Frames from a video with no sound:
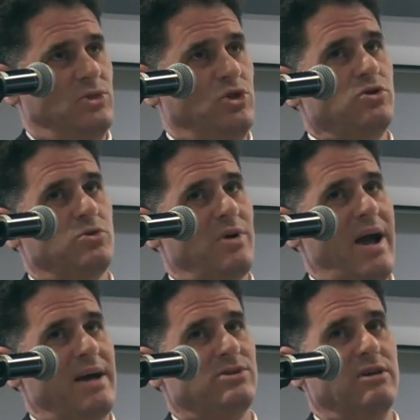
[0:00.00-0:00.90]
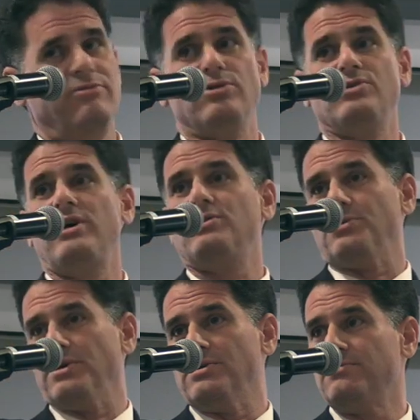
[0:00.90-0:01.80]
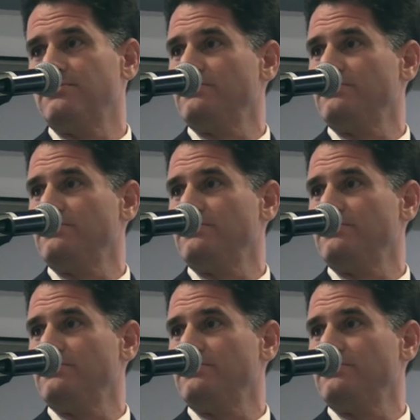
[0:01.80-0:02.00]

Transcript: Jews were asking for centuries,